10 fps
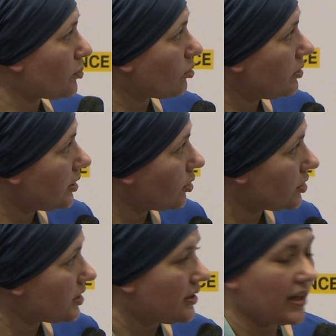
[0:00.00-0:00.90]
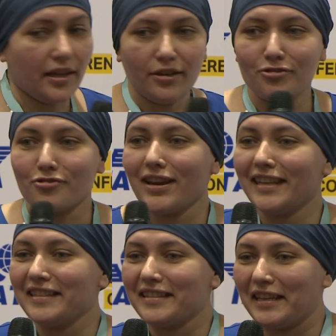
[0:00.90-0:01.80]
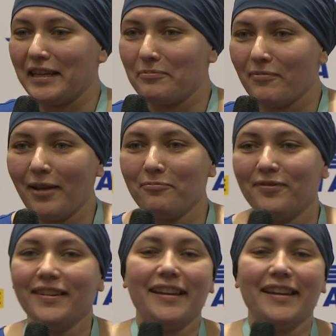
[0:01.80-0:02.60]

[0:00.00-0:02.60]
probably not the greatest heat map,